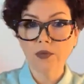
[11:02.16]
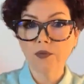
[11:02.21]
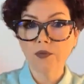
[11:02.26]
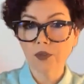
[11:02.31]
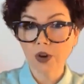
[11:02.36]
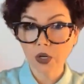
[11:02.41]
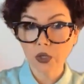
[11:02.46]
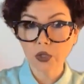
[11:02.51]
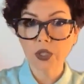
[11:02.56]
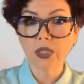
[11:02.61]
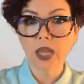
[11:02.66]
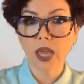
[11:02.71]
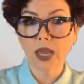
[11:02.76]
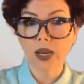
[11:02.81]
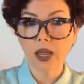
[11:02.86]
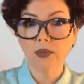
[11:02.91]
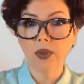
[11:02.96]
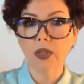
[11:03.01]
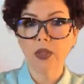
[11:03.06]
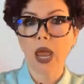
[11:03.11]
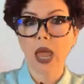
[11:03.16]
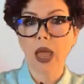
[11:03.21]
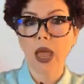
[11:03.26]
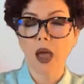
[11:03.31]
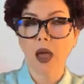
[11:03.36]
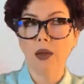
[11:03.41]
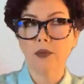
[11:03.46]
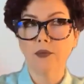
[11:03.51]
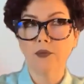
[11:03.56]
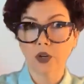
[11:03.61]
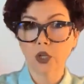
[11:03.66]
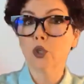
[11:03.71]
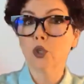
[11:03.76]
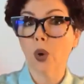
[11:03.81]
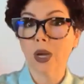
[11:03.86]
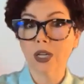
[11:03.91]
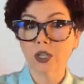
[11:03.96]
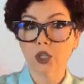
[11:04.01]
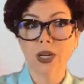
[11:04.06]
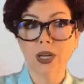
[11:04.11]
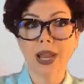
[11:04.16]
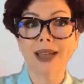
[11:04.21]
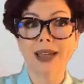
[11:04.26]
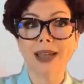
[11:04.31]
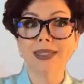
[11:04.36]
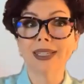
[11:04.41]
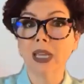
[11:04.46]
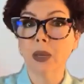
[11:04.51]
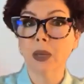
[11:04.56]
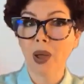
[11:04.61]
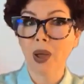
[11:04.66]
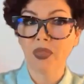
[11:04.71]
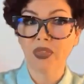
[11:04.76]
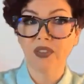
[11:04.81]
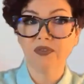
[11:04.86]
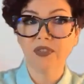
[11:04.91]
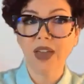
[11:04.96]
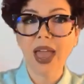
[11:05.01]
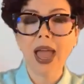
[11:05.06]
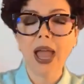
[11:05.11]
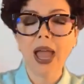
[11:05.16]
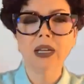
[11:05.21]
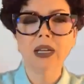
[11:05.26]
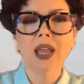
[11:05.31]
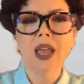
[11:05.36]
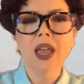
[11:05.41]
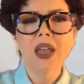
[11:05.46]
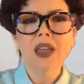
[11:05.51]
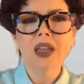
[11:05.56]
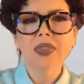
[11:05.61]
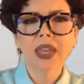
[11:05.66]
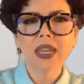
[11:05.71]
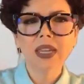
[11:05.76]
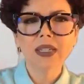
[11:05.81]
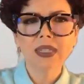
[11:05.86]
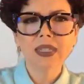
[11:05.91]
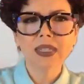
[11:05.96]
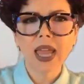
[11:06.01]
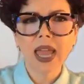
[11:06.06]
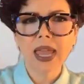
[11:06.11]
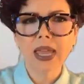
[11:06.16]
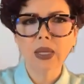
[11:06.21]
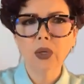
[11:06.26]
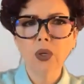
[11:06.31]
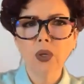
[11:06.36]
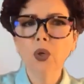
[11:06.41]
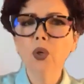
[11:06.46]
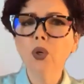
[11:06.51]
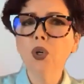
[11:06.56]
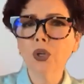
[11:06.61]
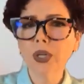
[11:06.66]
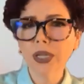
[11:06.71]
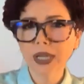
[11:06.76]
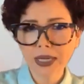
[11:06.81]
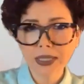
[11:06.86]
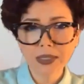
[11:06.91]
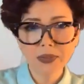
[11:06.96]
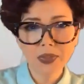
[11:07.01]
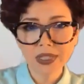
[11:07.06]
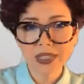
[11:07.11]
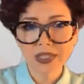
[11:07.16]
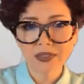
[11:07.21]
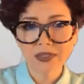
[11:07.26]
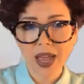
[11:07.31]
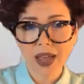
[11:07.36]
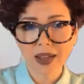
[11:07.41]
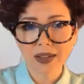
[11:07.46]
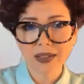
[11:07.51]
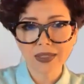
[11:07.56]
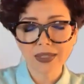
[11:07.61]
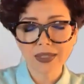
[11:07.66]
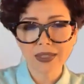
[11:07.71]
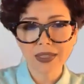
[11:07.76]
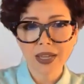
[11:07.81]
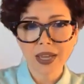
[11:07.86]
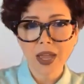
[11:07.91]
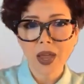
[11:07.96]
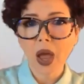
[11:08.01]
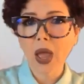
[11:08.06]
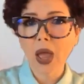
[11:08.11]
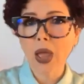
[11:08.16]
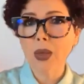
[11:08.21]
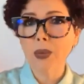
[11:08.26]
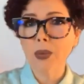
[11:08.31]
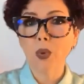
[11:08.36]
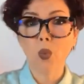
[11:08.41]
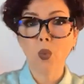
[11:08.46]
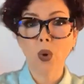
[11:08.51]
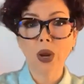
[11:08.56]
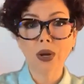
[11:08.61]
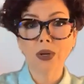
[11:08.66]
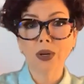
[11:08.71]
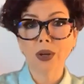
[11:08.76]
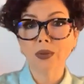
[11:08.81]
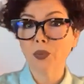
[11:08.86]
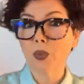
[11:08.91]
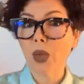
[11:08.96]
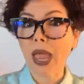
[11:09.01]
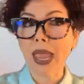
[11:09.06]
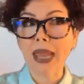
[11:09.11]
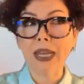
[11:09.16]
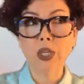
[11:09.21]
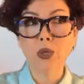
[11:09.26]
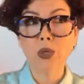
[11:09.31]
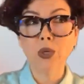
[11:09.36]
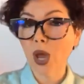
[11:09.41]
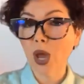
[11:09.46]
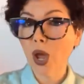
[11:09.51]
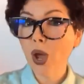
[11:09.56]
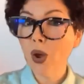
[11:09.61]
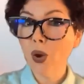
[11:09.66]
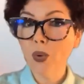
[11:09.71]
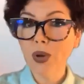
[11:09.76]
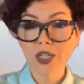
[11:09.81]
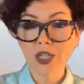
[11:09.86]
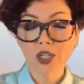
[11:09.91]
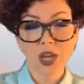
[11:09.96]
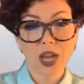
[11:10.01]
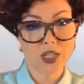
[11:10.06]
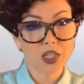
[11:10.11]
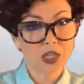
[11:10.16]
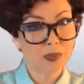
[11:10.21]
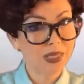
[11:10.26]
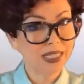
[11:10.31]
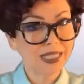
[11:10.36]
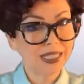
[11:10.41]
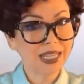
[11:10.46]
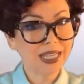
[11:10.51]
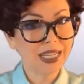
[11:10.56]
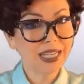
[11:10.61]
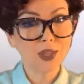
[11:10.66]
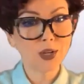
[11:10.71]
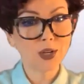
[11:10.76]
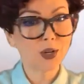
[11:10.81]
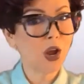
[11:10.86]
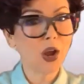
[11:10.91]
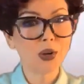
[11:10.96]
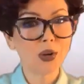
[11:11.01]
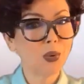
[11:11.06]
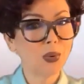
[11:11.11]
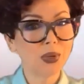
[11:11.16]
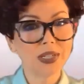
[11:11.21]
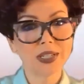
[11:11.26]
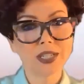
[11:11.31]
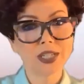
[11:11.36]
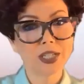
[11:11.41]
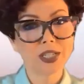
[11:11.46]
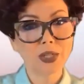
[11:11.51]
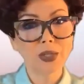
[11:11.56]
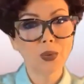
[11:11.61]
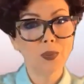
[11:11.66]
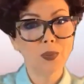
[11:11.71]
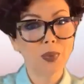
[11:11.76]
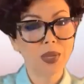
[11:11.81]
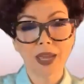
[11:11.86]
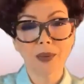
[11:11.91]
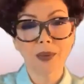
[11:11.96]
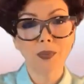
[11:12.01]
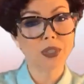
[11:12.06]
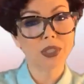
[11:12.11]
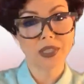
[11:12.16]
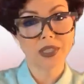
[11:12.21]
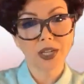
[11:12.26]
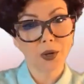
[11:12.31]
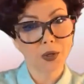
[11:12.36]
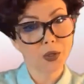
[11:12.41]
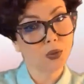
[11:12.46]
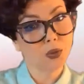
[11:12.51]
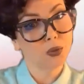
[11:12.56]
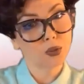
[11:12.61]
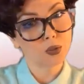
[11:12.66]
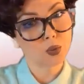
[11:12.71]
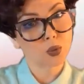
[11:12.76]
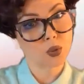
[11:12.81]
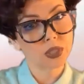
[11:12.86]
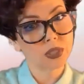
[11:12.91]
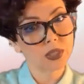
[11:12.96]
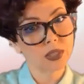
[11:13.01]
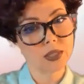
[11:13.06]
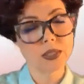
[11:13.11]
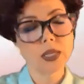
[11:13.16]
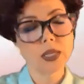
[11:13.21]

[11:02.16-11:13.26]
first set of it, first question asking about the fact, they could say, who created these facts? Where, and in ChatGPT, they're not going to be able to tell you the sources.